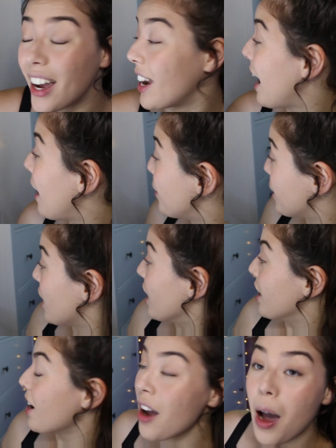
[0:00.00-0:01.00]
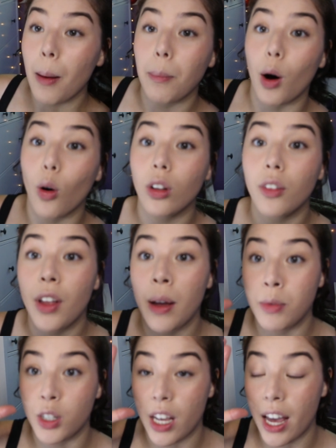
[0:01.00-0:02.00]
I have a ton, but all of
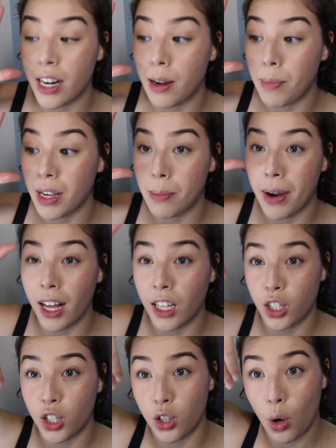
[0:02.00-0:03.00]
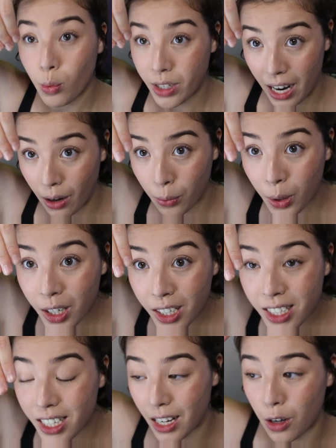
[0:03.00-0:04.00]
them just end up making my eyelashes go
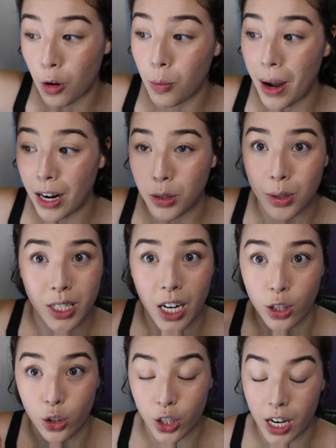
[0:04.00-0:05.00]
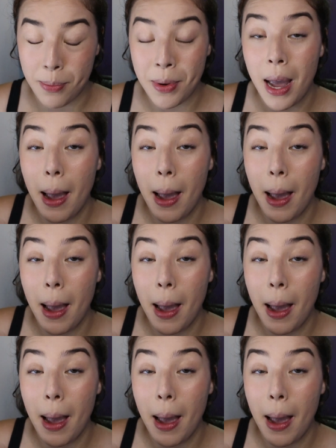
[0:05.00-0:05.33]
downwards and go back to its natural shape.